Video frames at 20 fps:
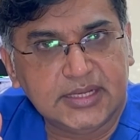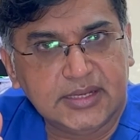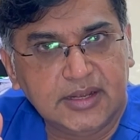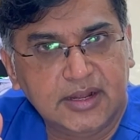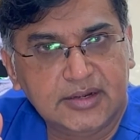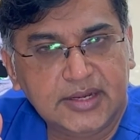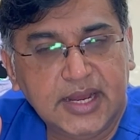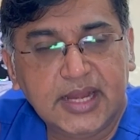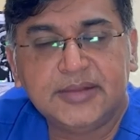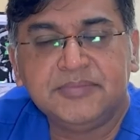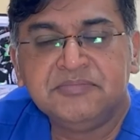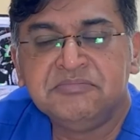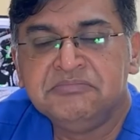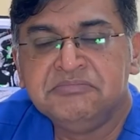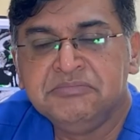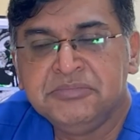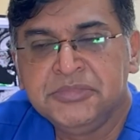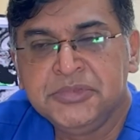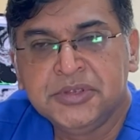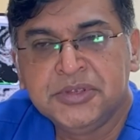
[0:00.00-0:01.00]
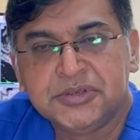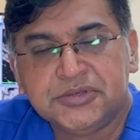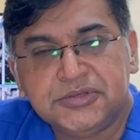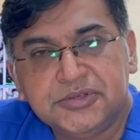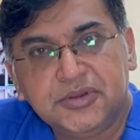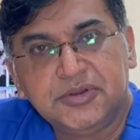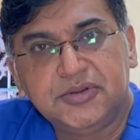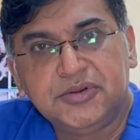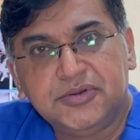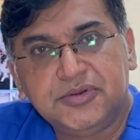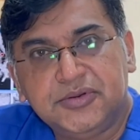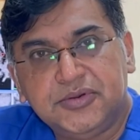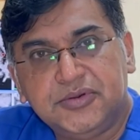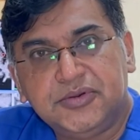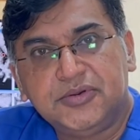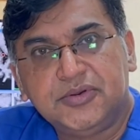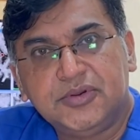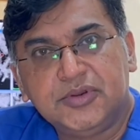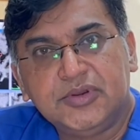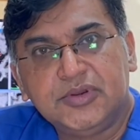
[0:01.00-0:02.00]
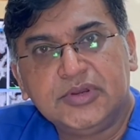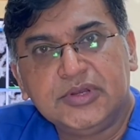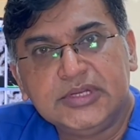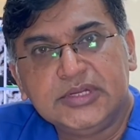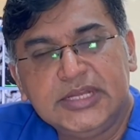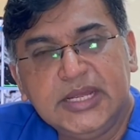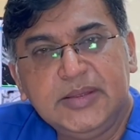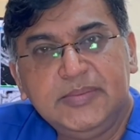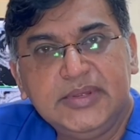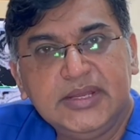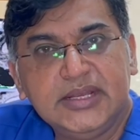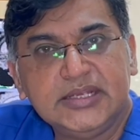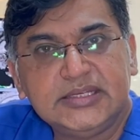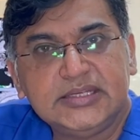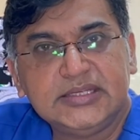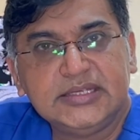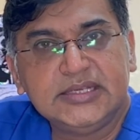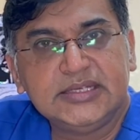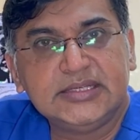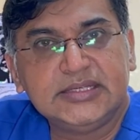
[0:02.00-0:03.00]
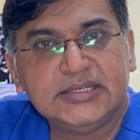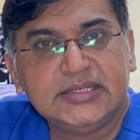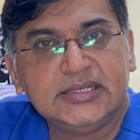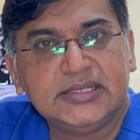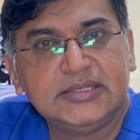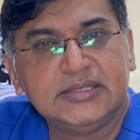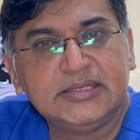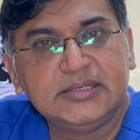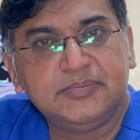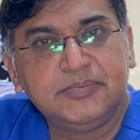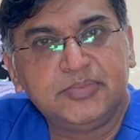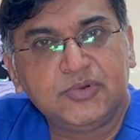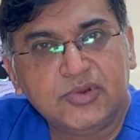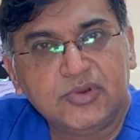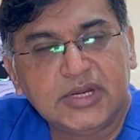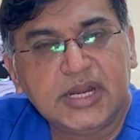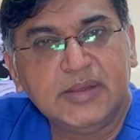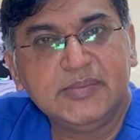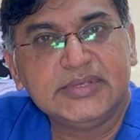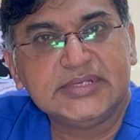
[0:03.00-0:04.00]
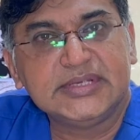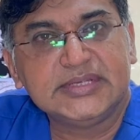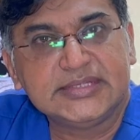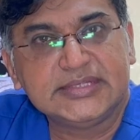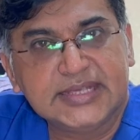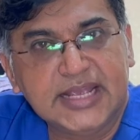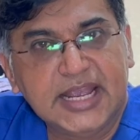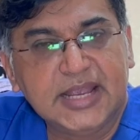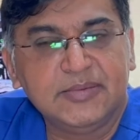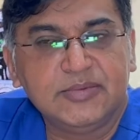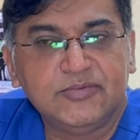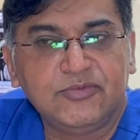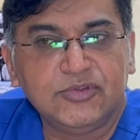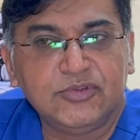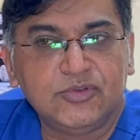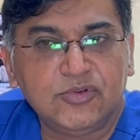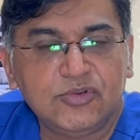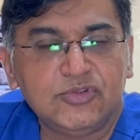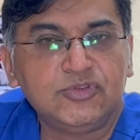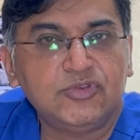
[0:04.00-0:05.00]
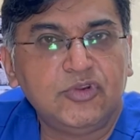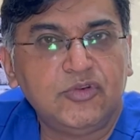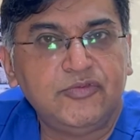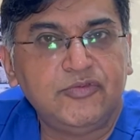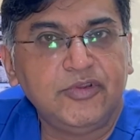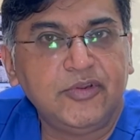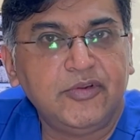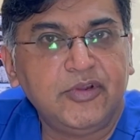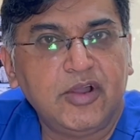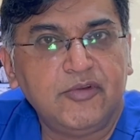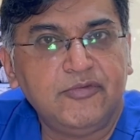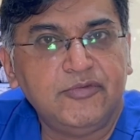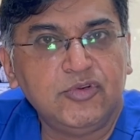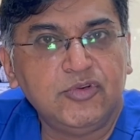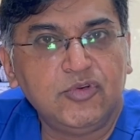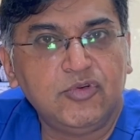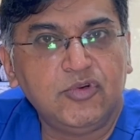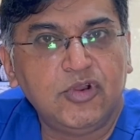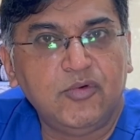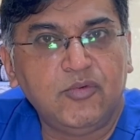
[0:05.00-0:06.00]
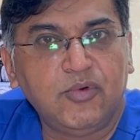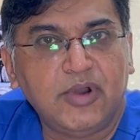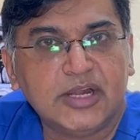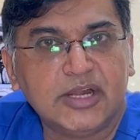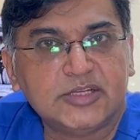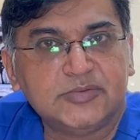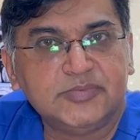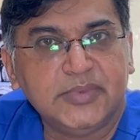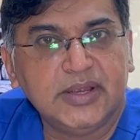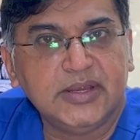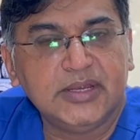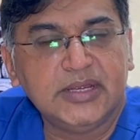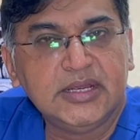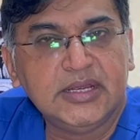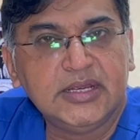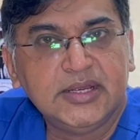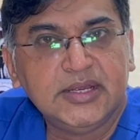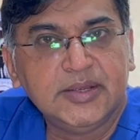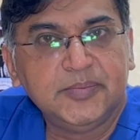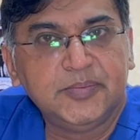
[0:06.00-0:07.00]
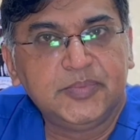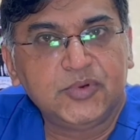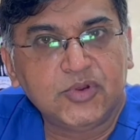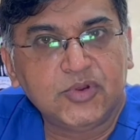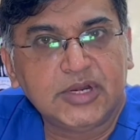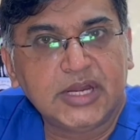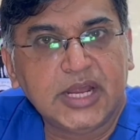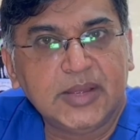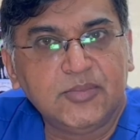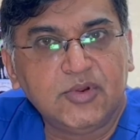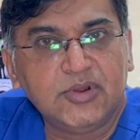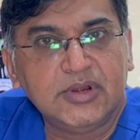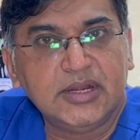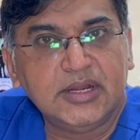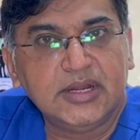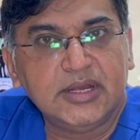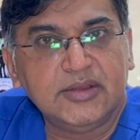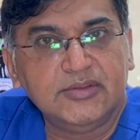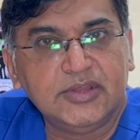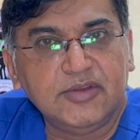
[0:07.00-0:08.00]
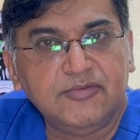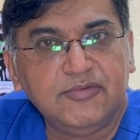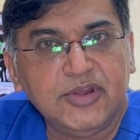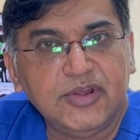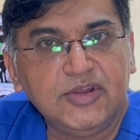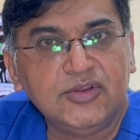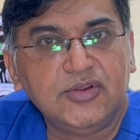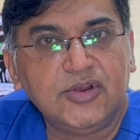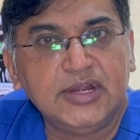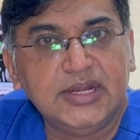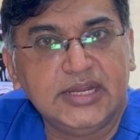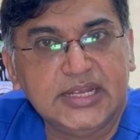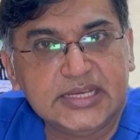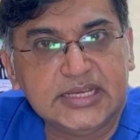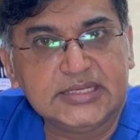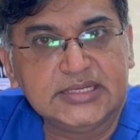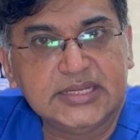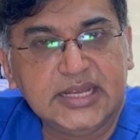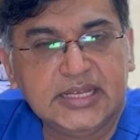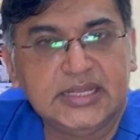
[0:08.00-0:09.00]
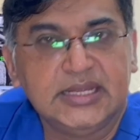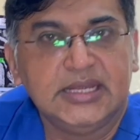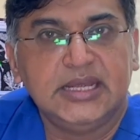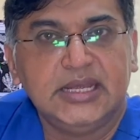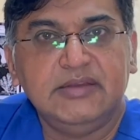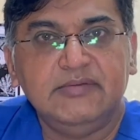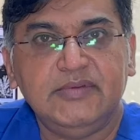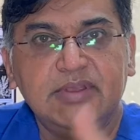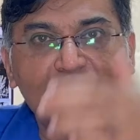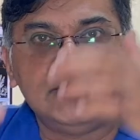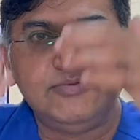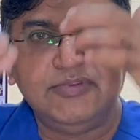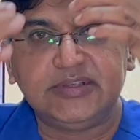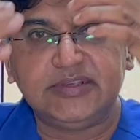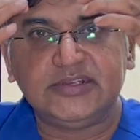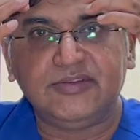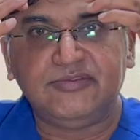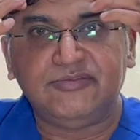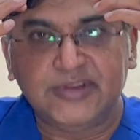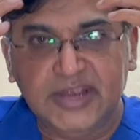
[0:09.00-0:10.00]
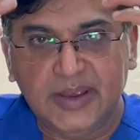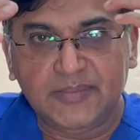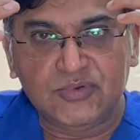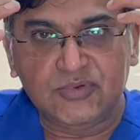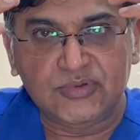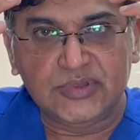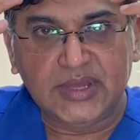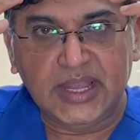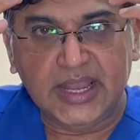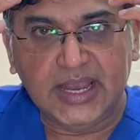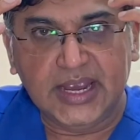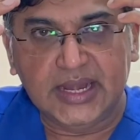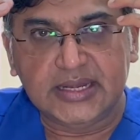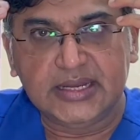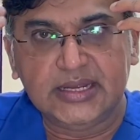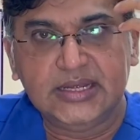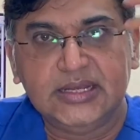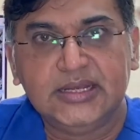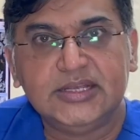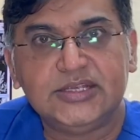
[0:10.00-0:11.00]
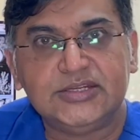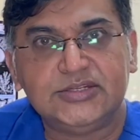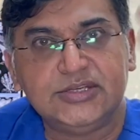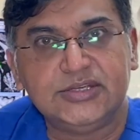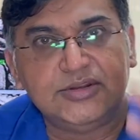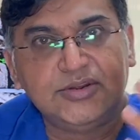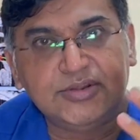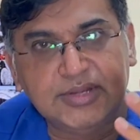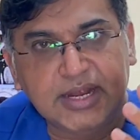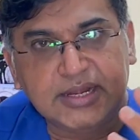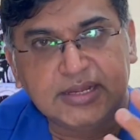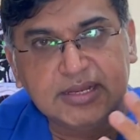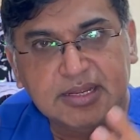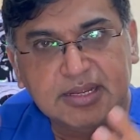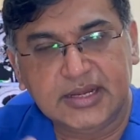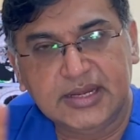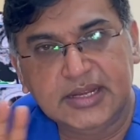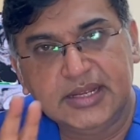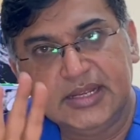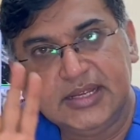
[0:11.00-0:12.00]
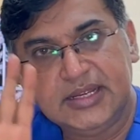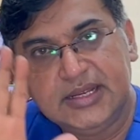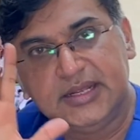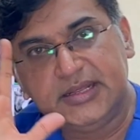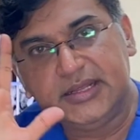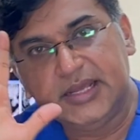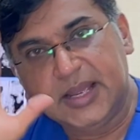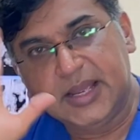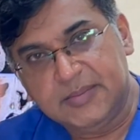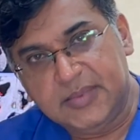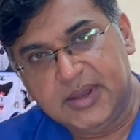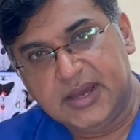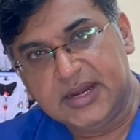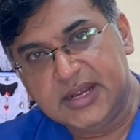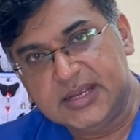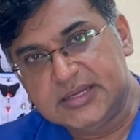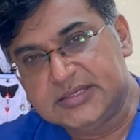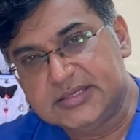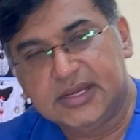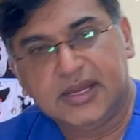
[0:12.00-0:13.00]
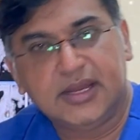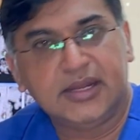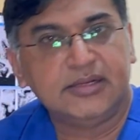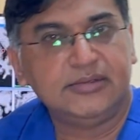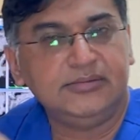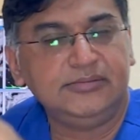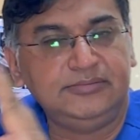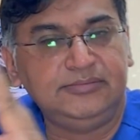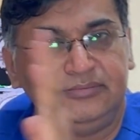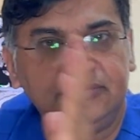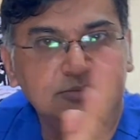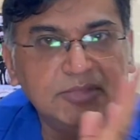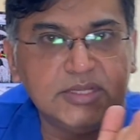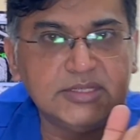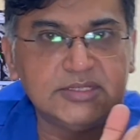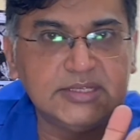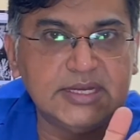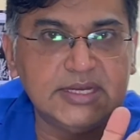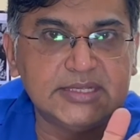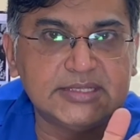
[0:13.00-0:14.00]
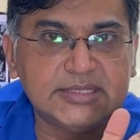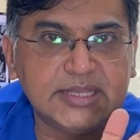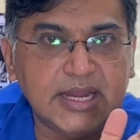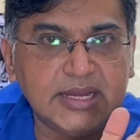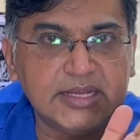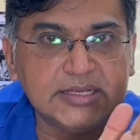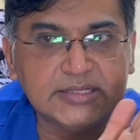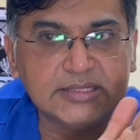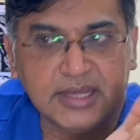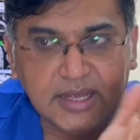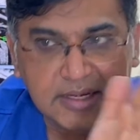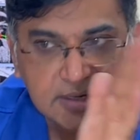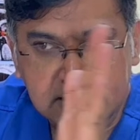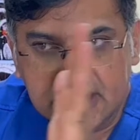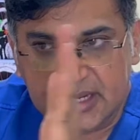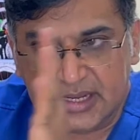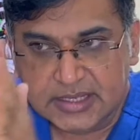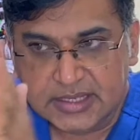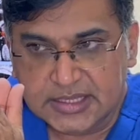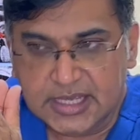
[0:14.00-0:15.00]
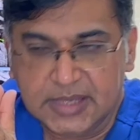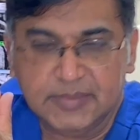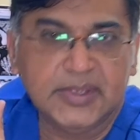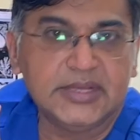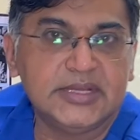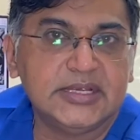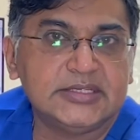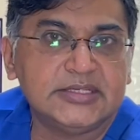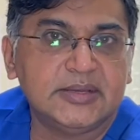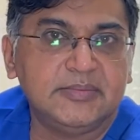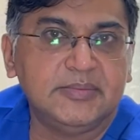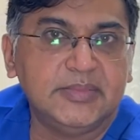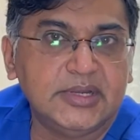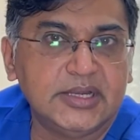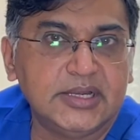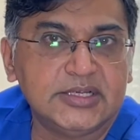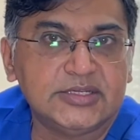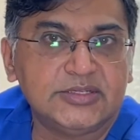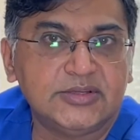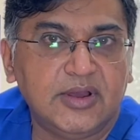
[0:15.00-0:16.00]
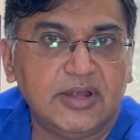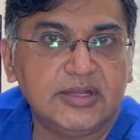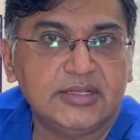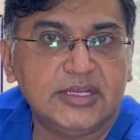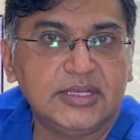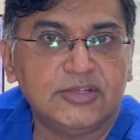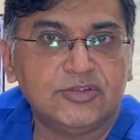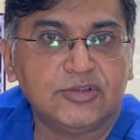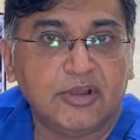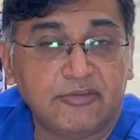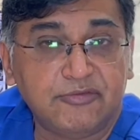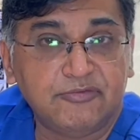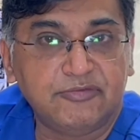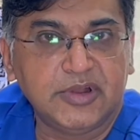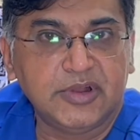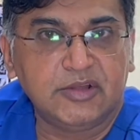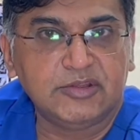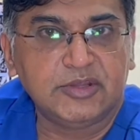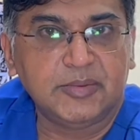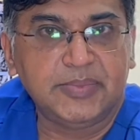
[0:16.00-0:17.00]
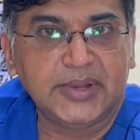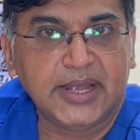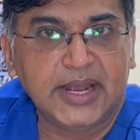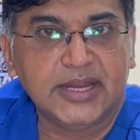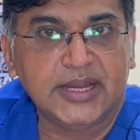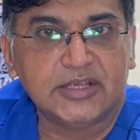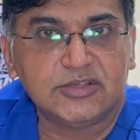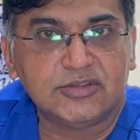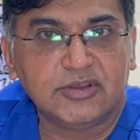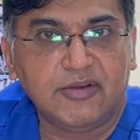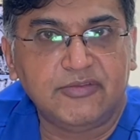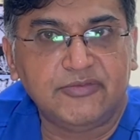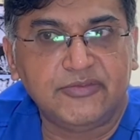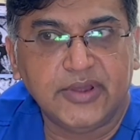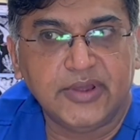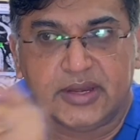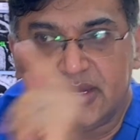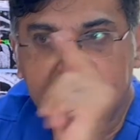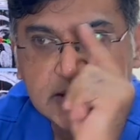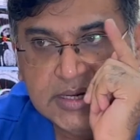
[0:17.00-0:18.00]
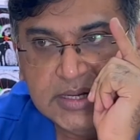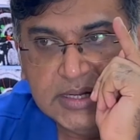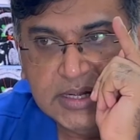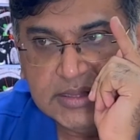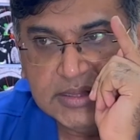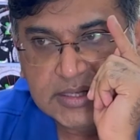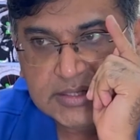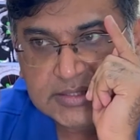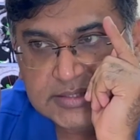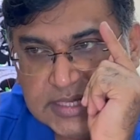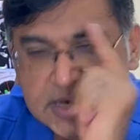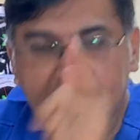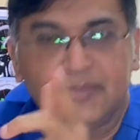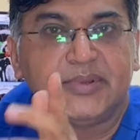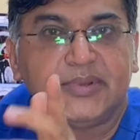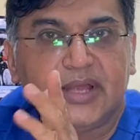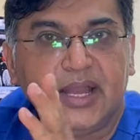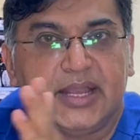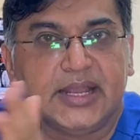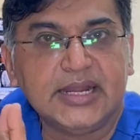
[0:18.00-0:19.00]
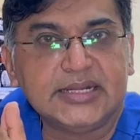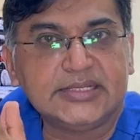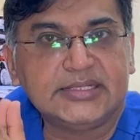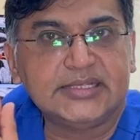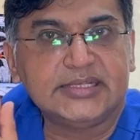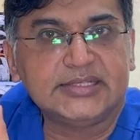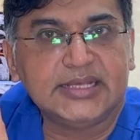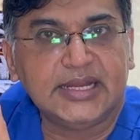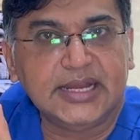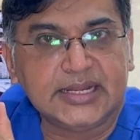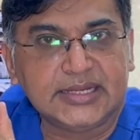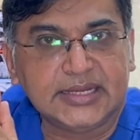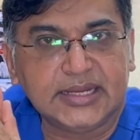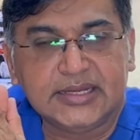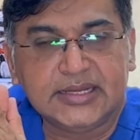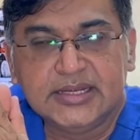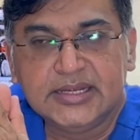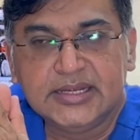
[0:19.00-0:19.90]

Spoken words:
All right. So DBS this program is the same for those of you who have watched my program on the video on lesioning. We fix a frame to the head stereotactically, the MRI is done, the CT scan is done, the images are merged on the software, on the planning software, the same targets are selected.